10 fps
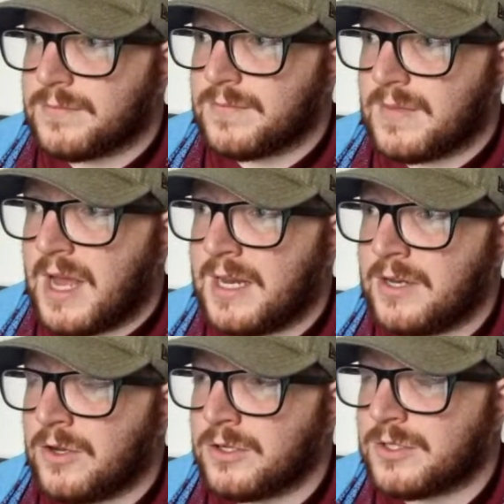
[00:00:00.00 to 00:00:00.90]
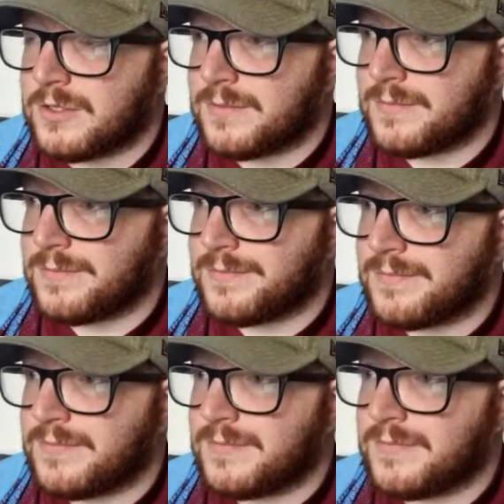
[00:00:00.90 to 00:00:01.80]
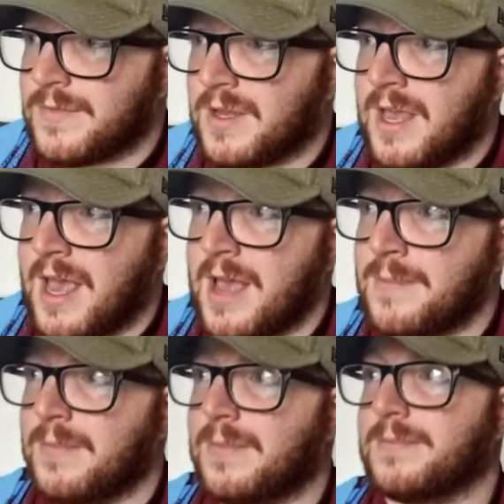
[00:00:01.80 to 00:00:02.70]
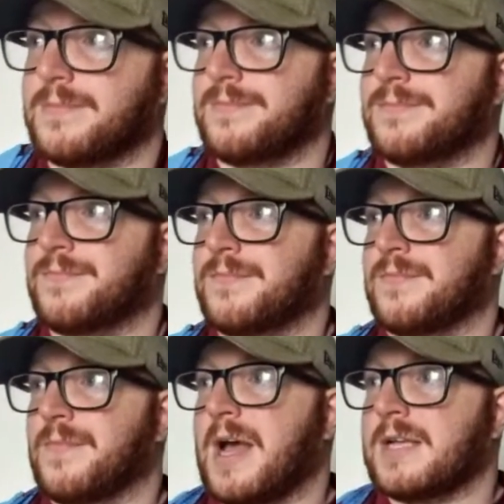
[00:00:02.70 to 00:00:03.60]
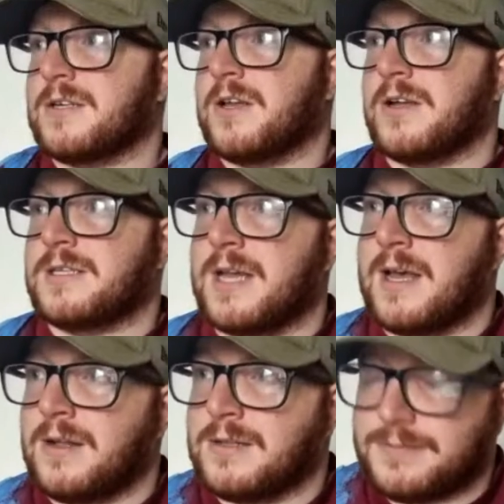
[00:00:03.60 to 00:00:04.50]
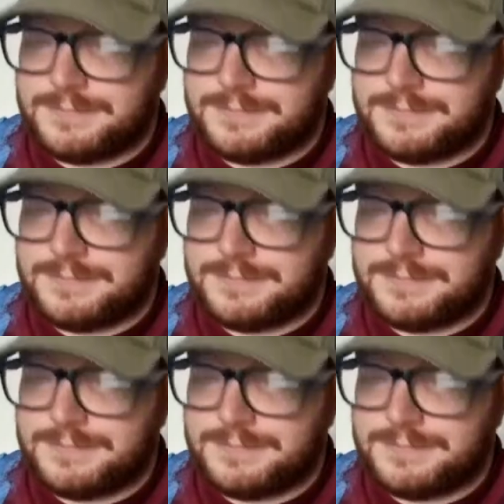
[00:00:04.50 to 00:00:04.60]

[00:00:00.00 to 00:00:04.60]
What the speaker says: And he does. The game has curtailed.